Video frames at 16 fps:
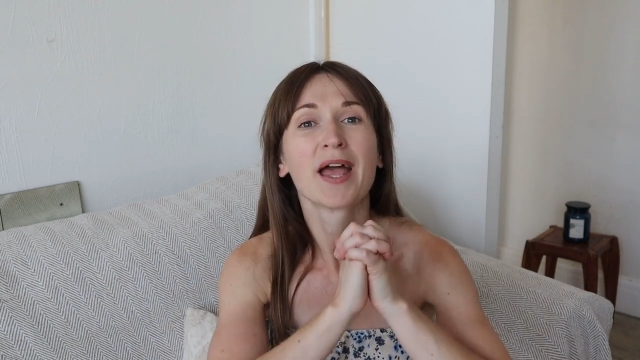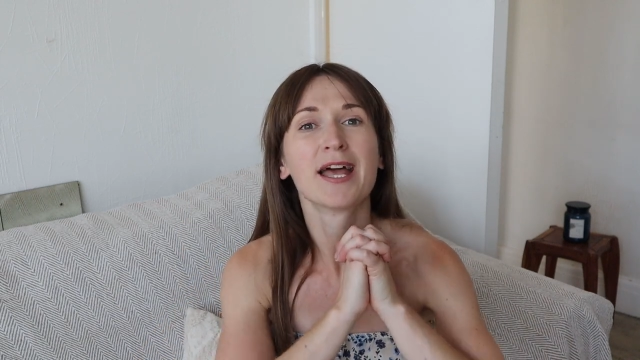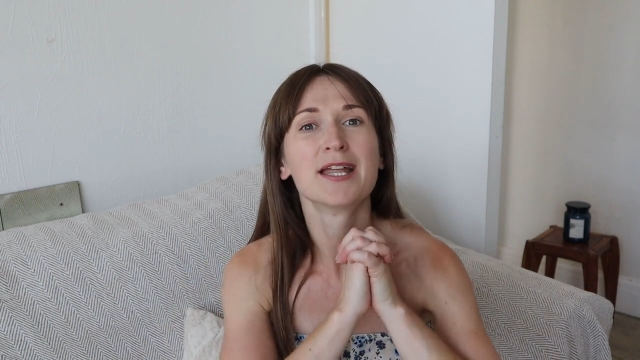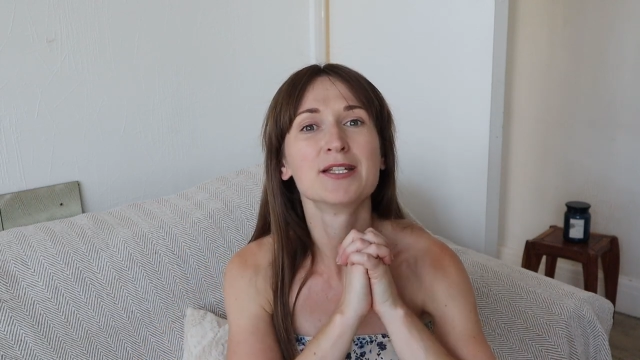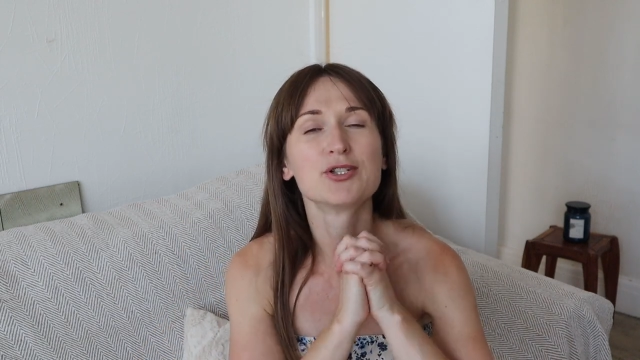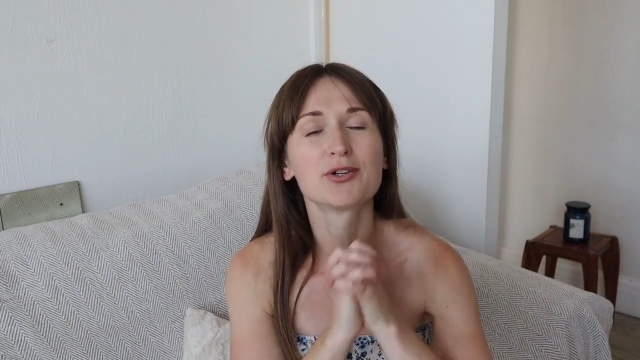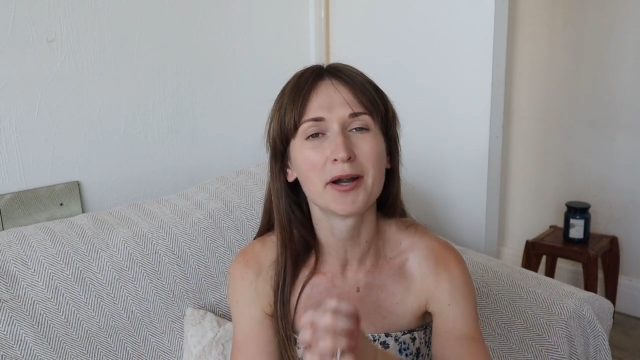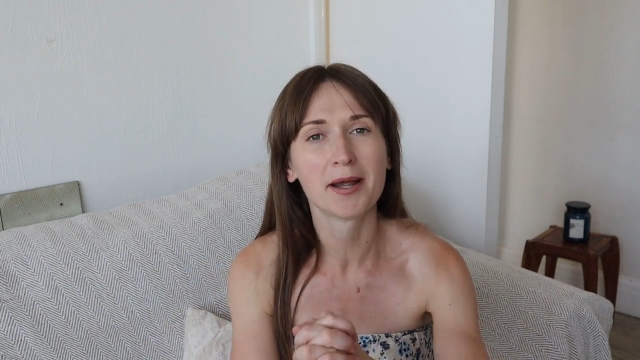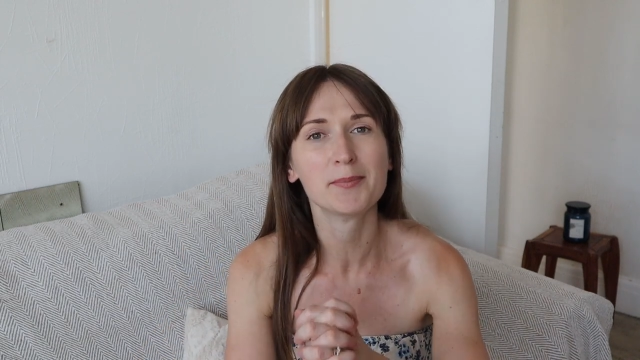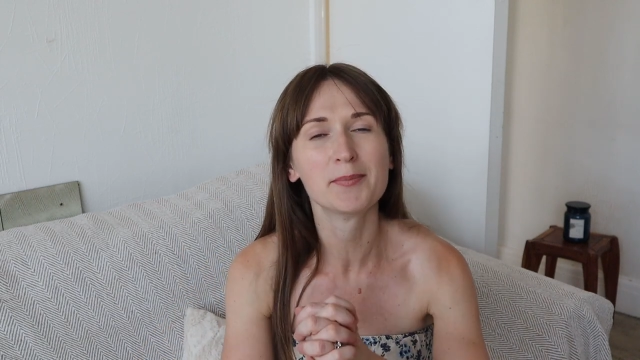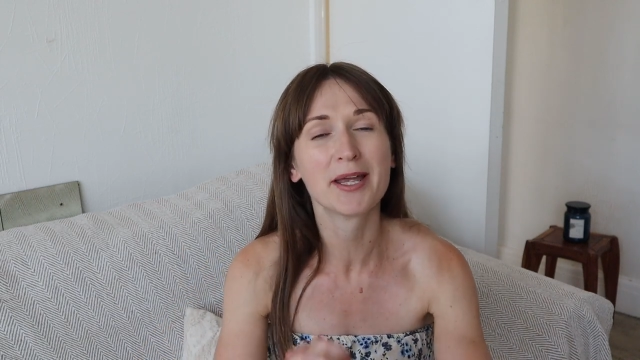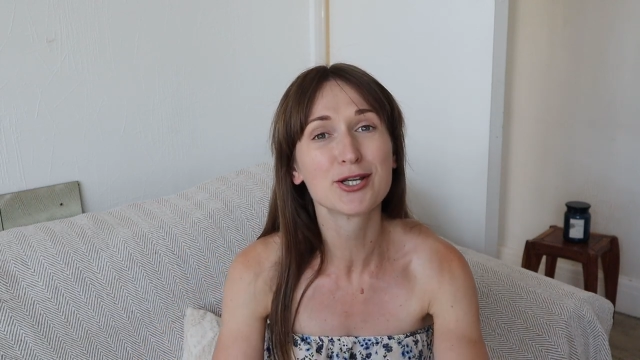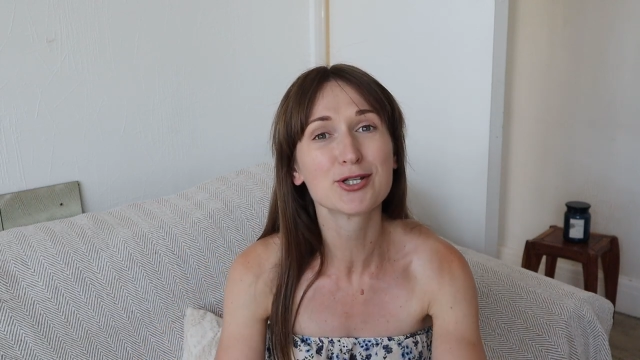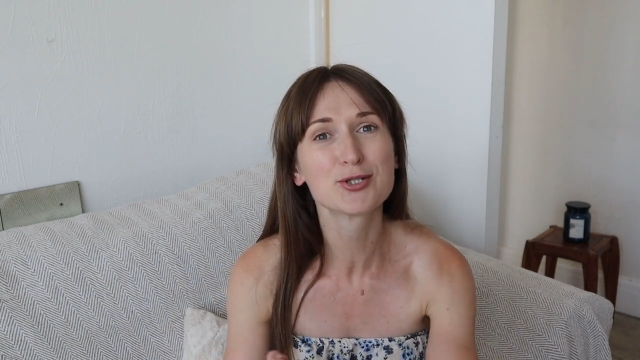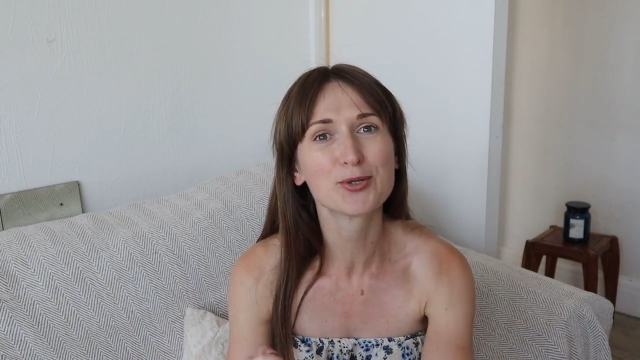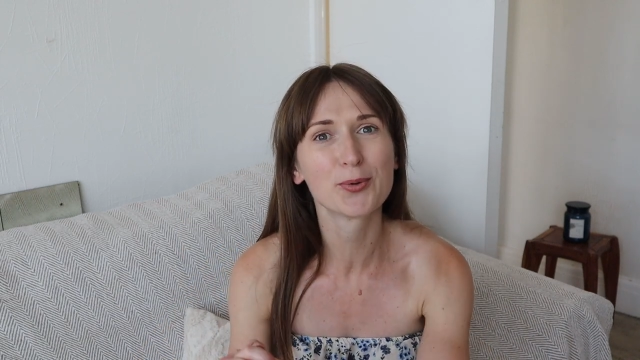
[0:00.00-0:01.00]
and try and
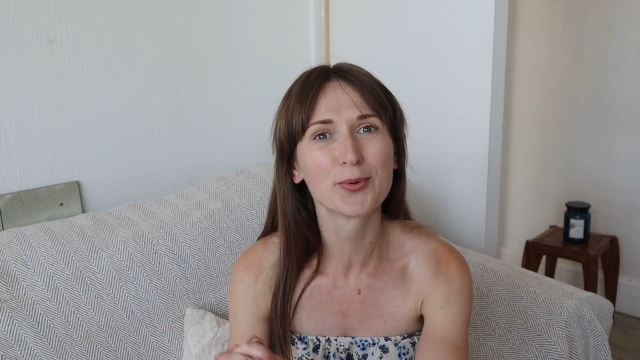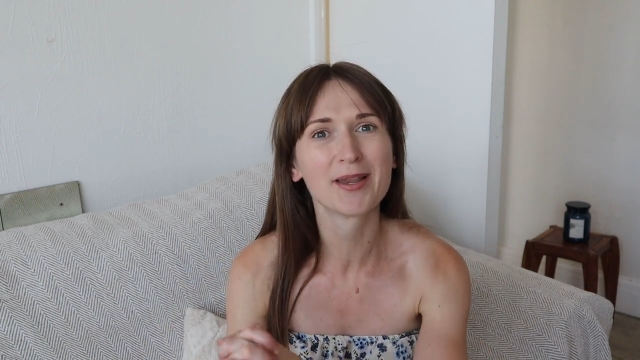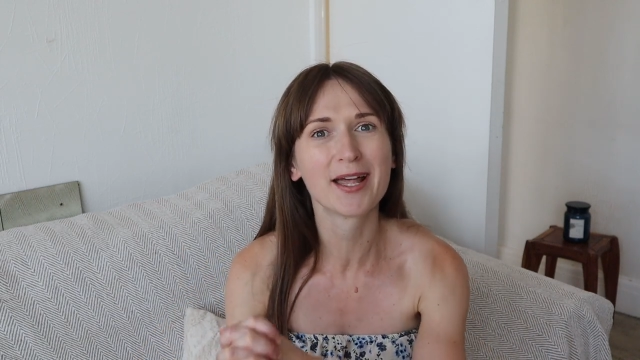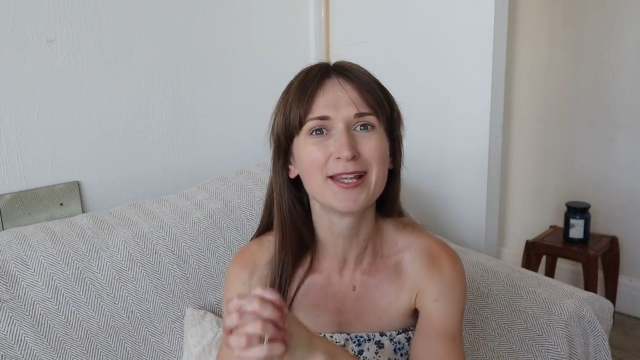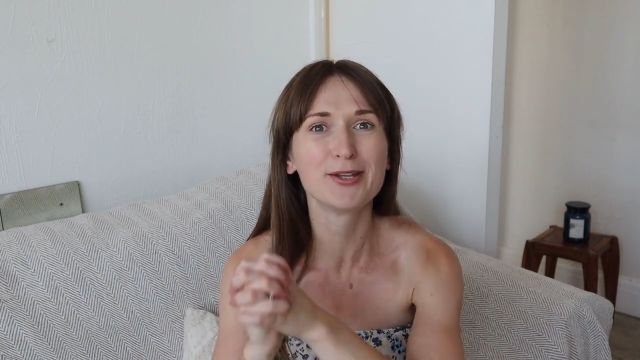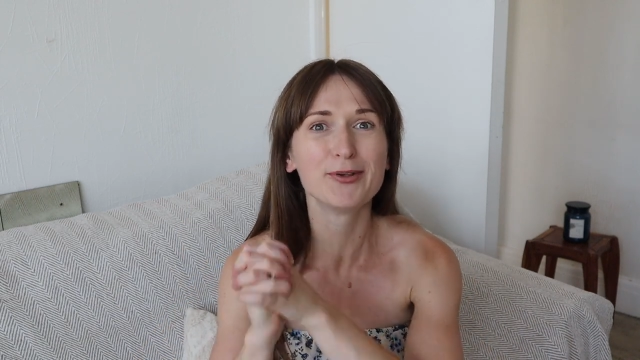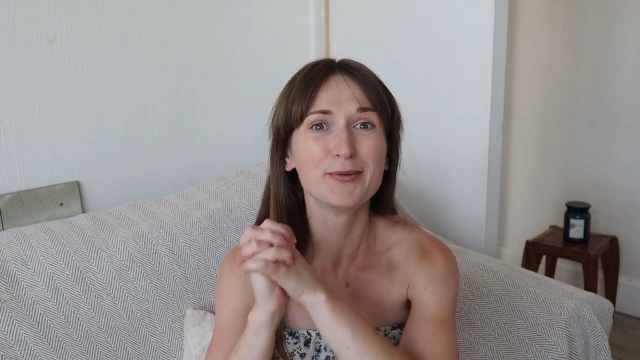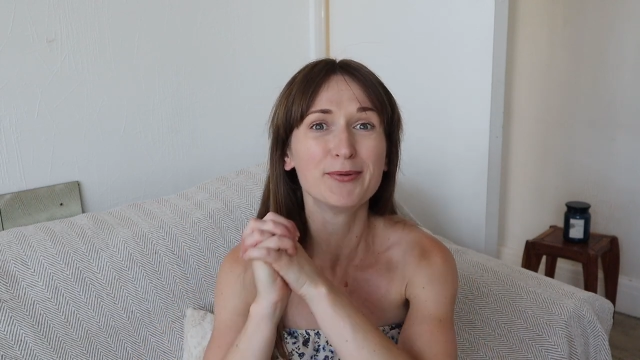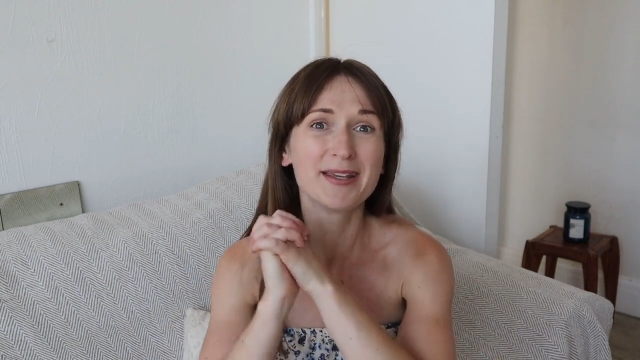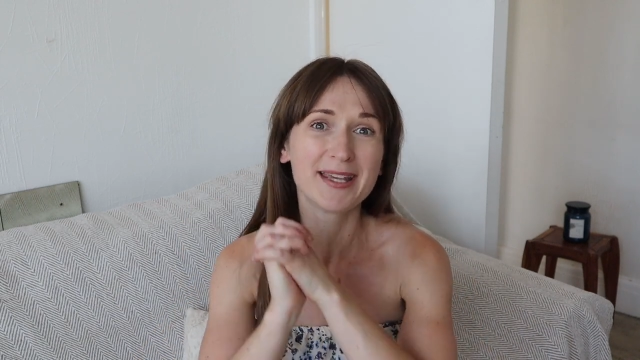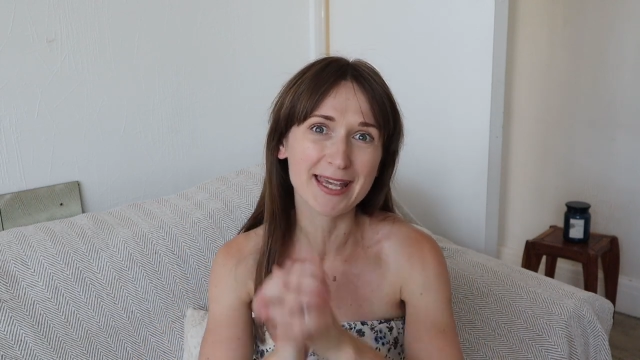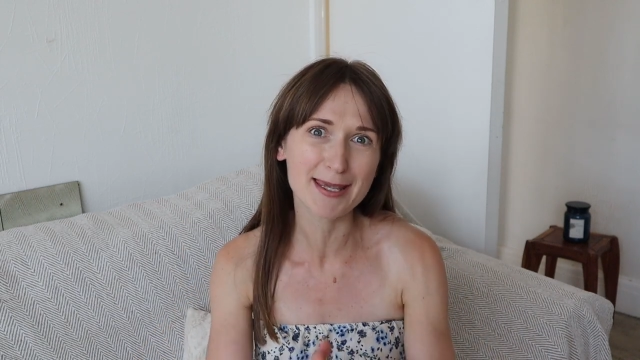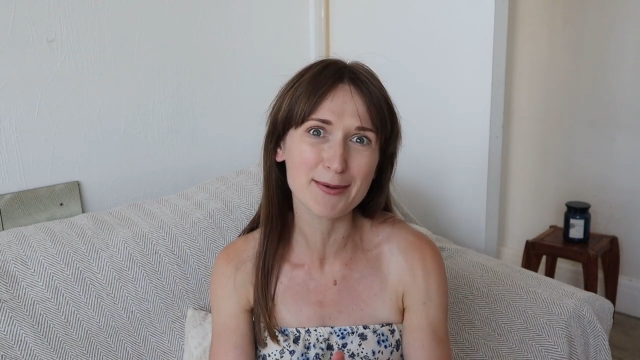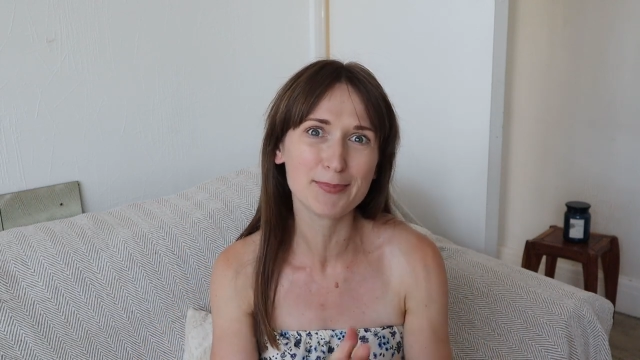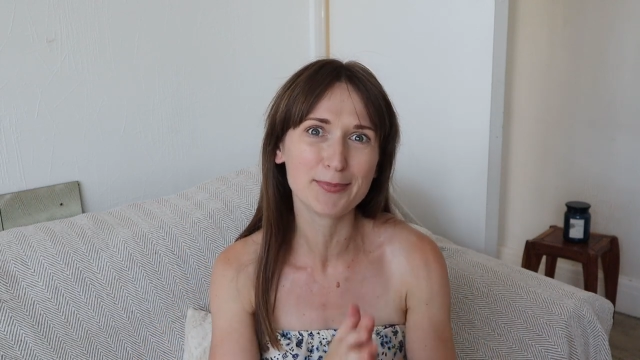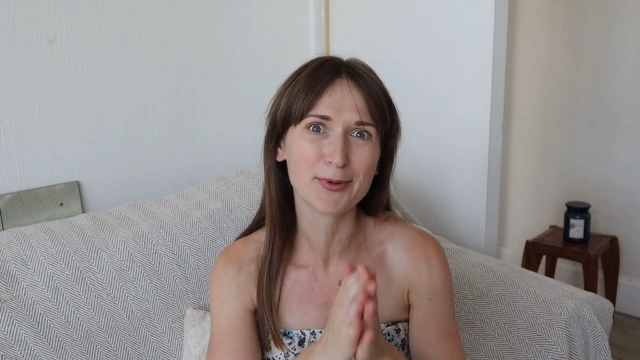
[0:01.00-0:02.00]
make sure that you
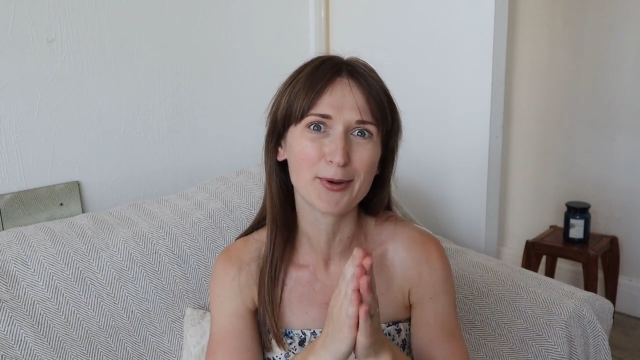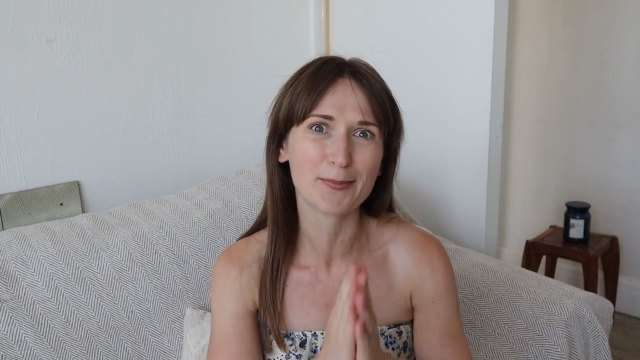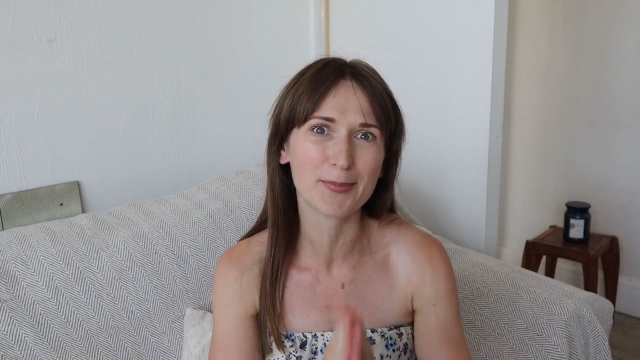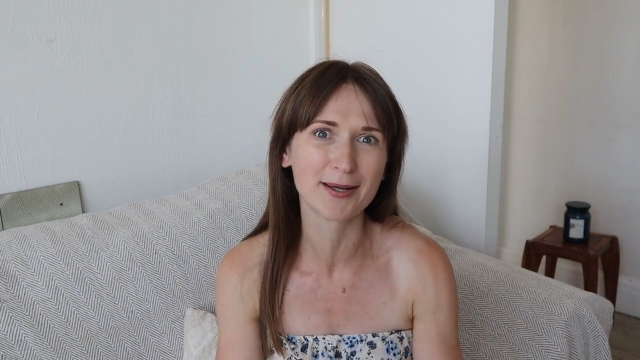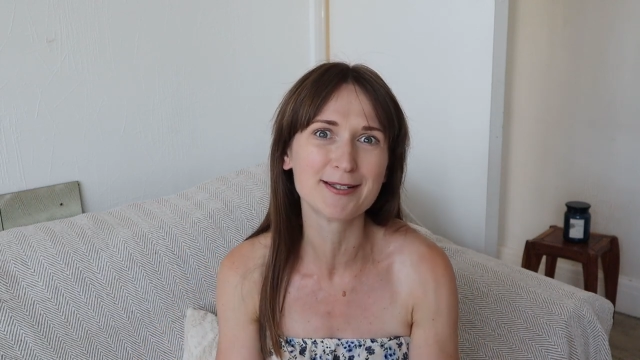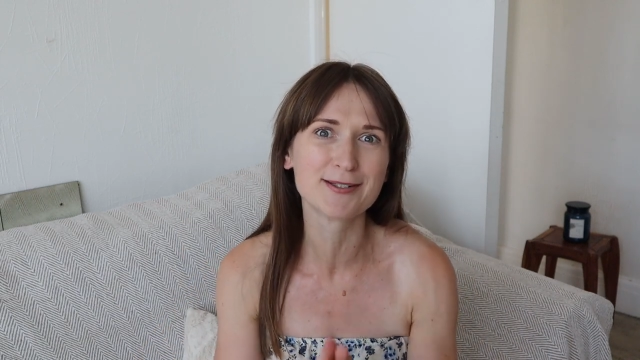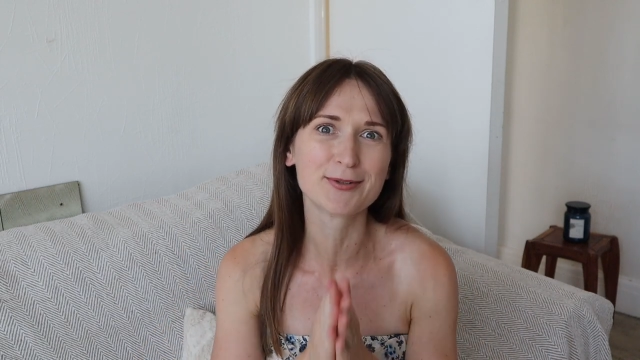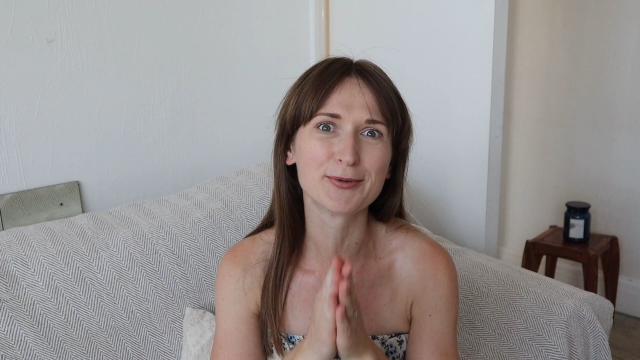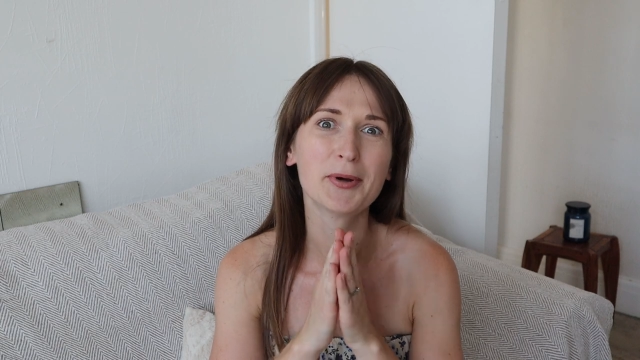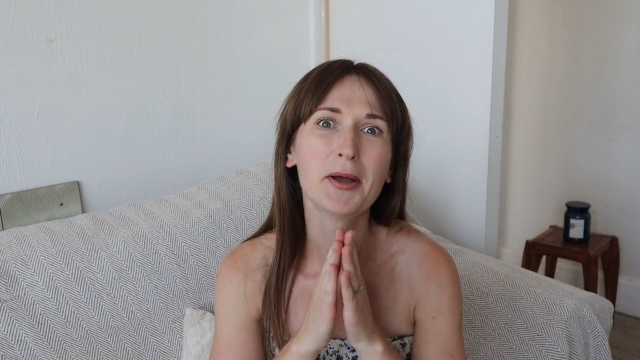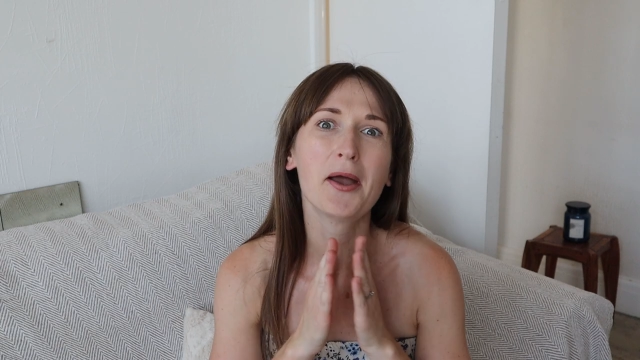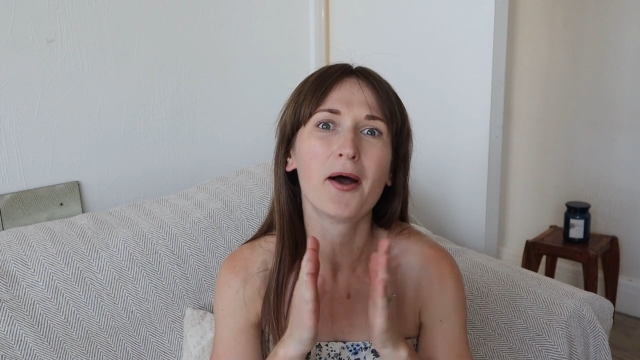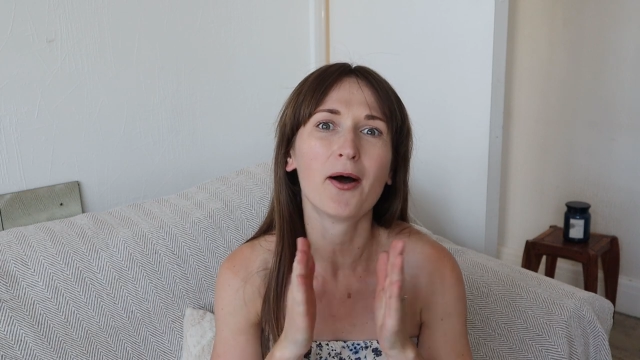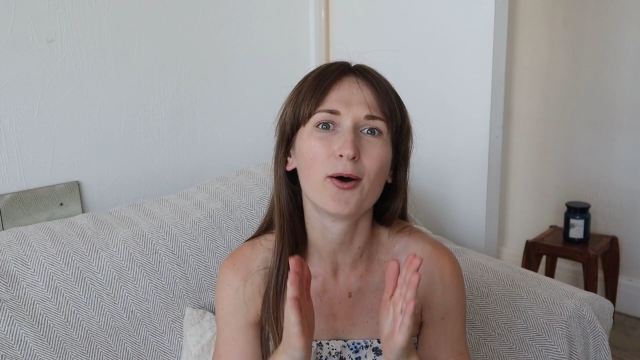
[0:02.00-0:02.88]
keep your bundle